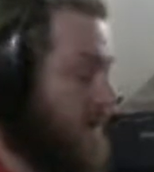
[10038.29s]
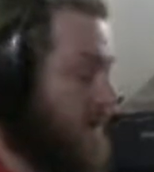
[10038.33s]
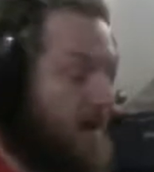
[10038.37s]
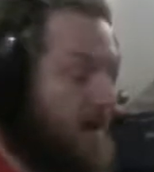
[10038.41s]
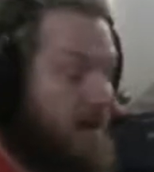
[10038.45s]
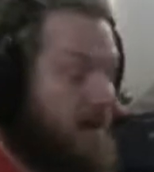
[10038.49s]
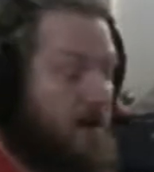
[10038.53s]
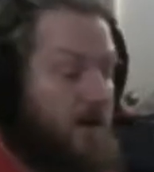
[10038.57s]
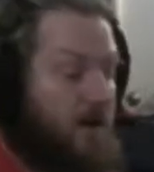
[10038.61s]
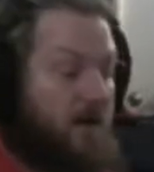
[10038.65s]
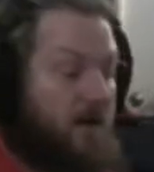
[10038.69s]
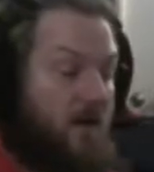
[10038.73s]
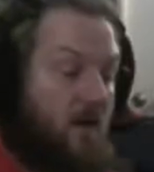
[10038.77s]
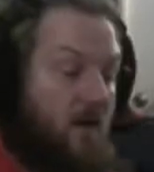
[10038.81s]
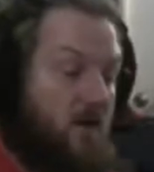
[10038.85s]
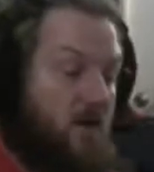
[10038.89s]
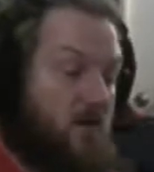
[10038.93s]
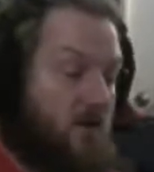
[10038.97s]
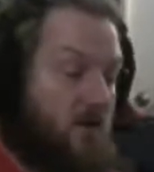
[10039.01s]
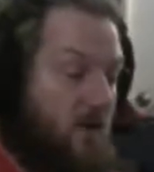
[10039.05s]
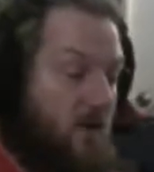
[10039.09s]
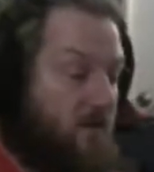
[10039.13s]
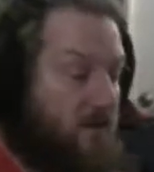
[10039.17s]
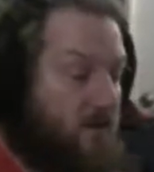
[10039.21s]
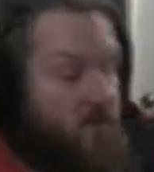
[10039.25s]
And it
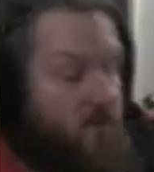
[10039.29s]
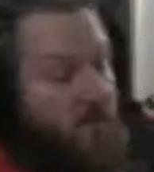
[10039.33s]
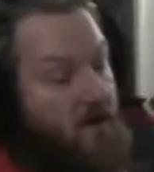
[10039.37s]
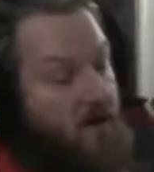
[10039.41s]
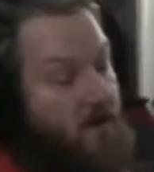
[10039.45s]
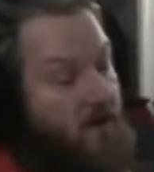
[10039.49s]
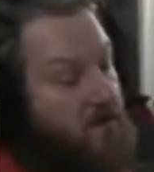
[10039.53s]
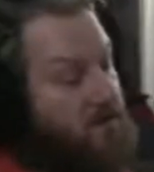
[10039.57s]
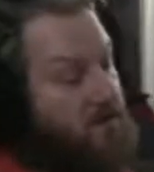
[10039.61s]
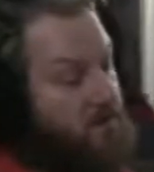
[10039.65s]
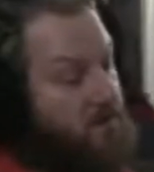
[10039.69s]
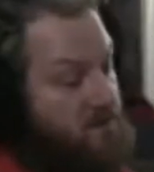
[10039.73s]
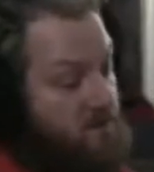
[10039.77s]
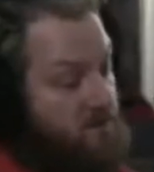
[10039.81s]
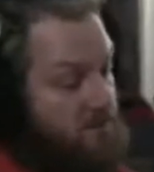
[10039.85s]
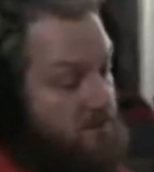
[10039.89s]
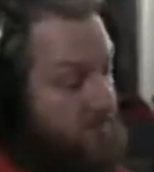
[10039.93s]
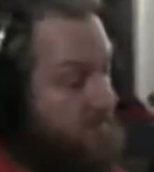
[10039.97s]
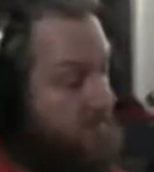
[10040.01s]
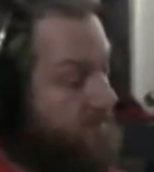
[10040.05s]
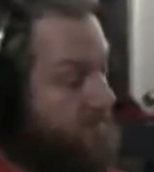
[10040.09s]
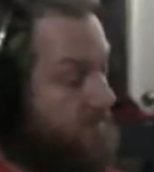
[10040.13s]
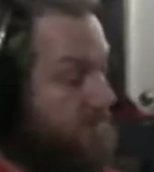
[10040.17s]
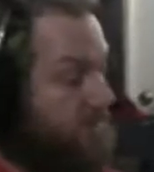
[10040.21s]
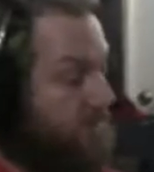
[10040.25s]
goes off the rails,
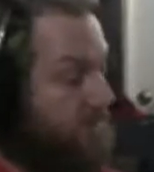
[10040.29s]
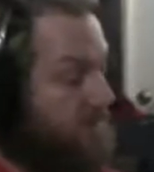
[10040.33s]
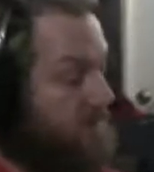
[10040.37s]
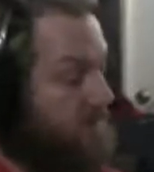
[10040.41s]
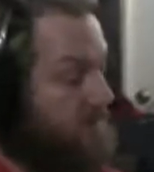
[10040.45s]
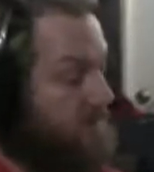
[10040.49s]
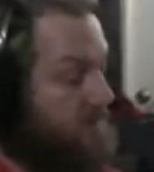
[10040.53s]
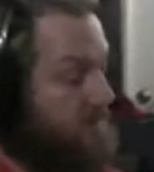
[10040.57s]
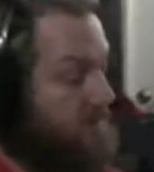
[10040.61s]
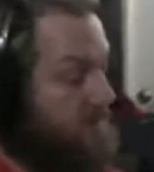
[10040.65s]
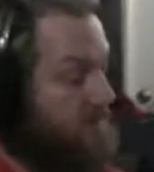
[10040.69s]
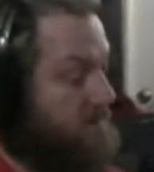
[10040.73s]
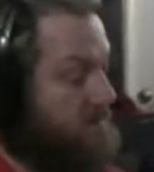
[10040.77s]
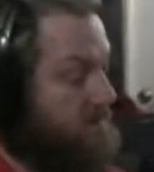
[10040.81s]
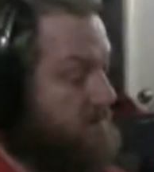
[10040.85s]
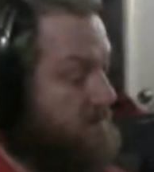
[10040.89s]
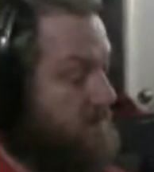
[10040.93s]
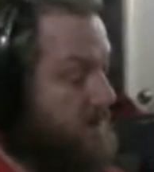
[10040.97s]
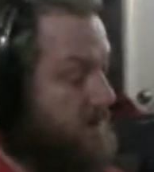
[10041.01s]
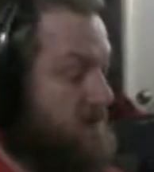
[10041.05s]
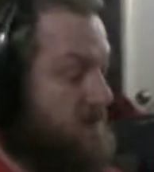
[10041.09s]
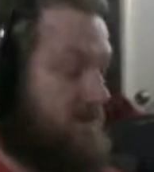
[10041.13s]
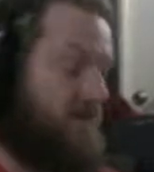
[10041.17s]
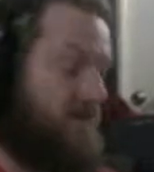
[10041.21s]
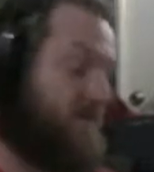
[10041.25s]
as you
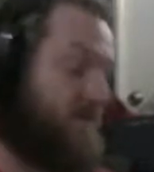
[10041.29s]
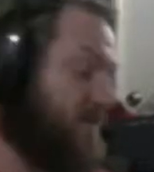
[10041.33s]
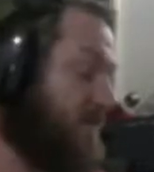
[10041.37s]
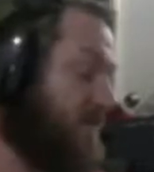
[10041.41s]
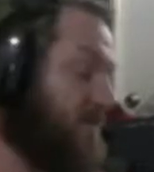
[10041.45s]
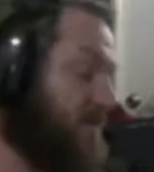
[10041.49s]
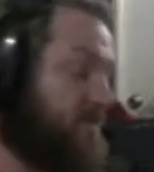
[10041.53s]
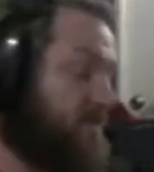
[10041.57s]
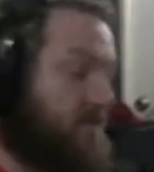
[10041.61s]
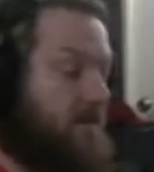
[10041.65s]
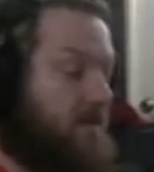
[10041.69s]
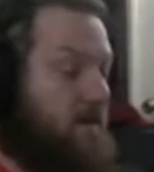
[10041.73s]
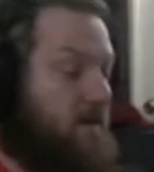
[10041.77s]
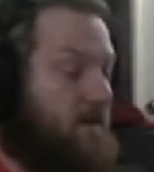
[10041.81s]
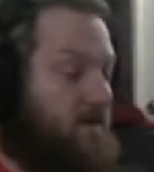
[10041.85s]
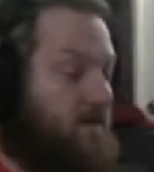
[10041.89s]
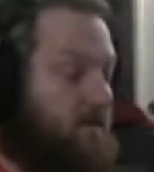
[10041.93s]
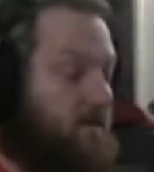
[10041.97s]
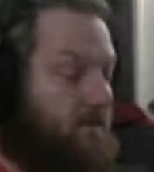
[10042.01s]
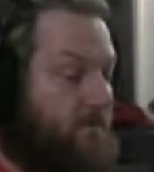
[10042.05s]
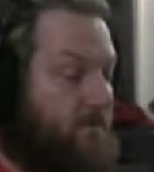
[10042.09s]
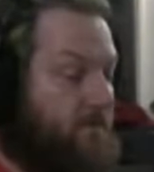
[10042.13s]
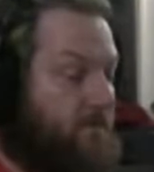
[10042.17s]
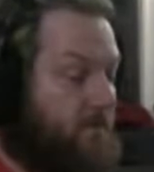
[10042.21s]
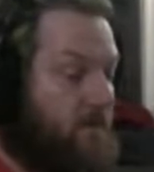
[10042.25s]
guys have seen tonight.
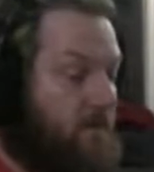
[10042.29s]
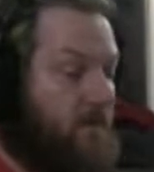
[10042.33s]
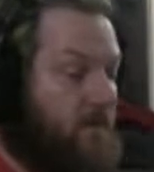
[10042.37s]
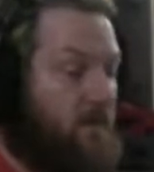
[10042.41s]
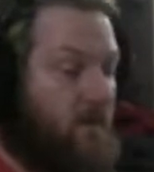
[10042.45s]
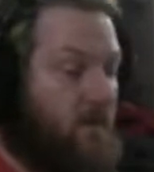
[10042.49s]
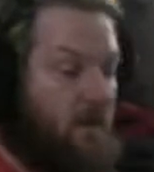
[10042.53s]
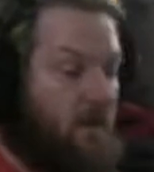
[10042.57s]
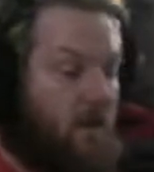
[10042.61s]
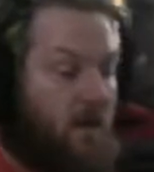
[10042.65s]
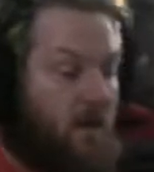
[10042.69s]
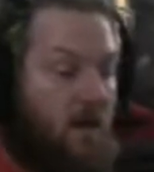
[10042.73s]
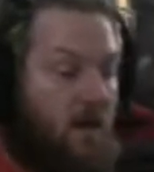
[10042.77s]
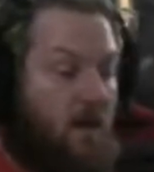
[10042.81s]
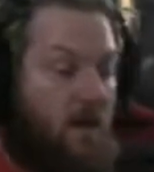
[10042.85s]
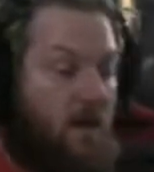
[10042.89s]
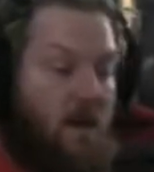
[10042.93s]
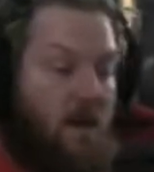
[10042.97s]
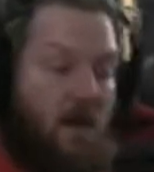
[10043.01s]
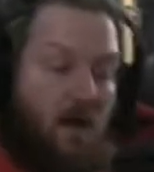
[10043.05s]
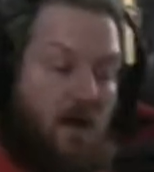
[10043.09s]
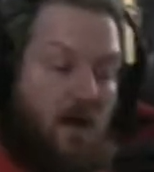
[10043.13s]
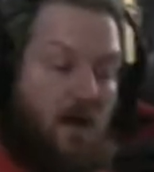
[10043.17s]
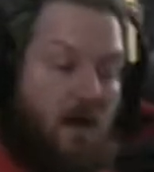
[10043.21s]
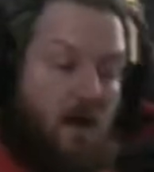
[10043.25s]

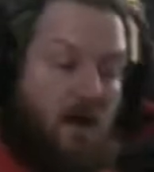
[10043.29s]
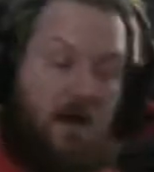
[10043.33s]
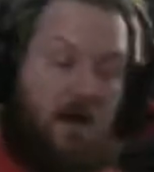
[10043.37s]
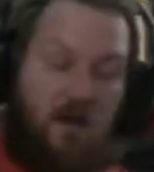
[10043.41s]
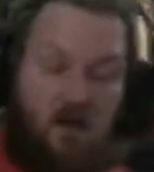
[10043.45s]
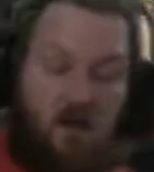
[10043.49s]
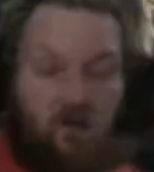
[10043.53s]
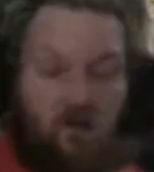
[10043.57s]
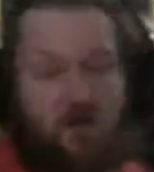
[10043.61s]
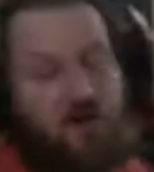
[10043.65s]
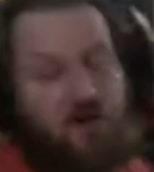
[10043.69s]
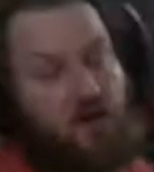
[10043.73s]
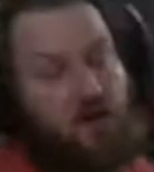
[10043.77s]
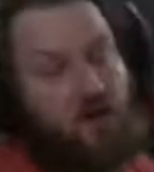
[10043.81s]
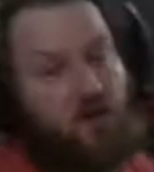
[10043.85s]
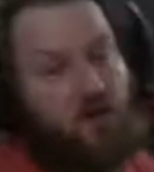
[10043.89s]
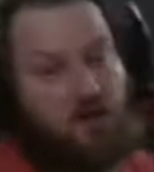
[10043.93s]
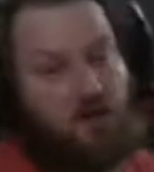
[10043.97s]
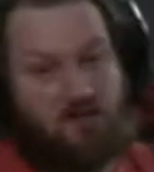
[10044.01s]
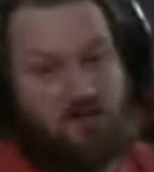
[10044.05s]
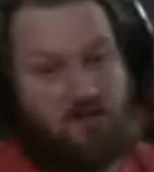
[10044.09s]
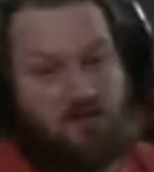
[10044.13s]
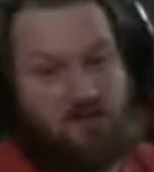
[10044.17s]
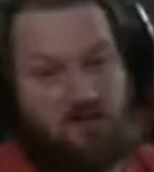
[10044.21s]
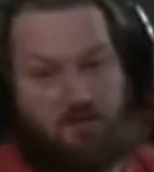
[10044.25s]
And he wouldn't know
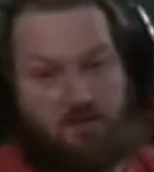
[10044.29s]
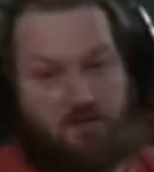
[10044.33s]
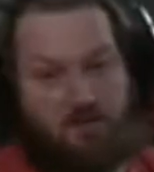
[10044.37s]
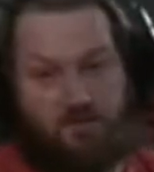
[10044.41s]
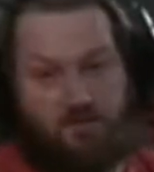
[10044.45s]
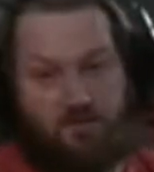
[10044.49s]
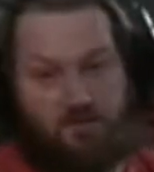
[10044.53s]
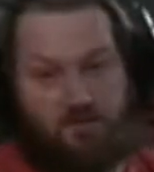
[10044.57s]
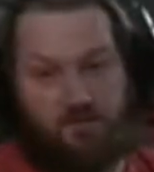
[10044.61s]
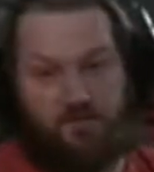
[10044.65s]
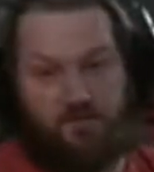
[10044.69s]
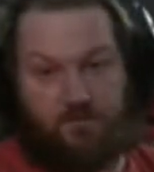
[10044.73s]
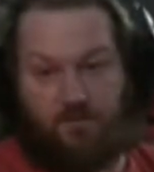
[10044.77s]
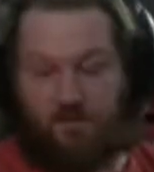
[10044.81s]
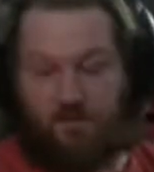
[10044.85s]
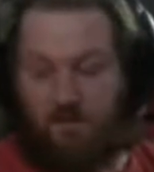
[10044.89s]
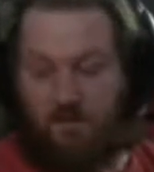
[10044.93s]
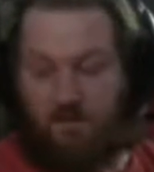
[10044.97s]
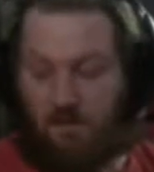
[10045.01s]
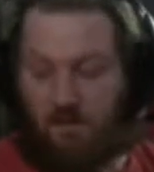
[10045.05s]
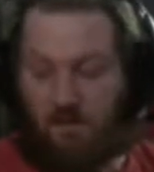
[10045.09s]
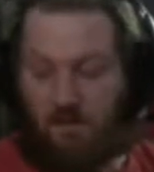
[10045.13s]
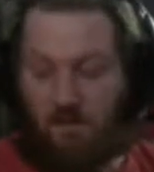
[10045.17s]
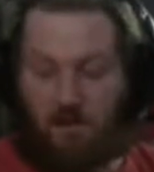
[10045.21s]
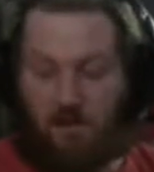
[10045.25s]
what to do.
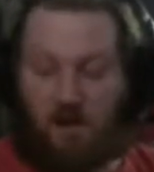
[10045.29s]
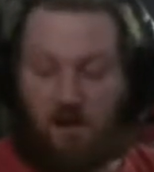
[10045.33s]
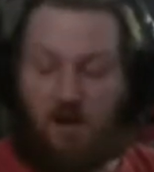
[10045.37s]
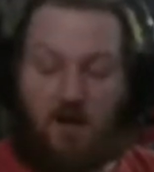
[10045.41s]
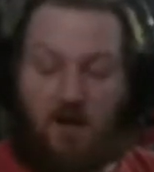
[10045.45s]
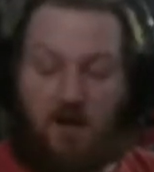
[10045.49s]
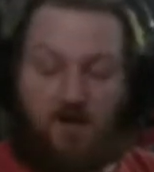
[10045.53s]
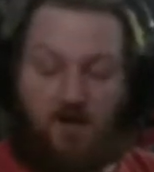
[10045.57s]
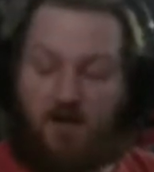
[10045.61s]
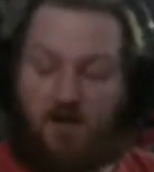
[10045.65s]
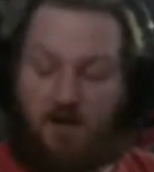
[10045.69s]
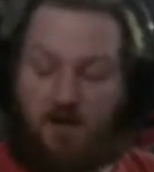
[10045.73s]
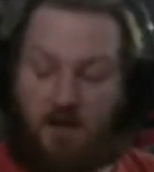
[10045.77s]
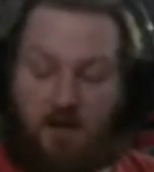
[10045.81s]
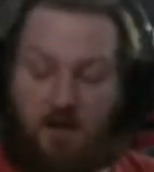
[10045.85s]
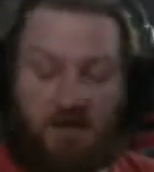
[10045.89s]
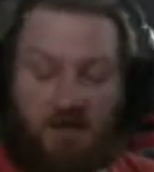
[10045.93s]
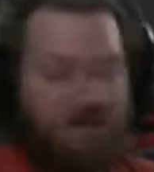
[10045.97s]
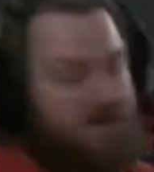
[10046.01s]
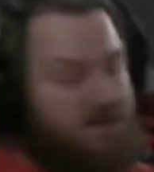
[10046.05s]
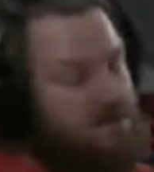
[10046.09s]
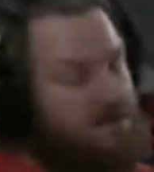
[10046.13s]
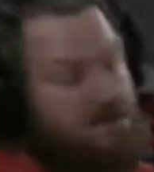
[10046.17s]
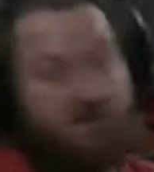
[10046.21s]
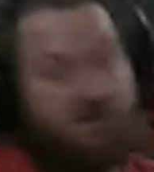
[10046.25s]
And I don't think I could
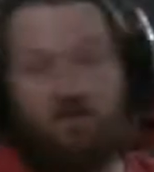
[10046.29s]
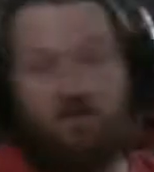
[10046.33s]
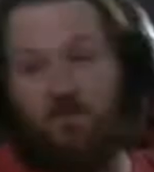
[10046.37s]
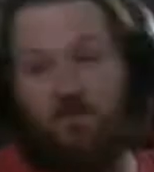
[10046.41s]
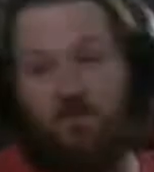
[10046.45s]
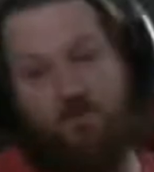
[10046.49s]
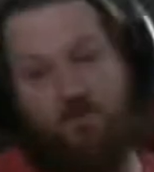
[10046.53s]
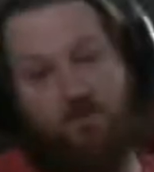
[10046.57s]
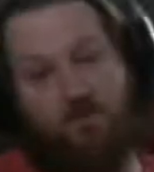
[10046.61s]
teach him.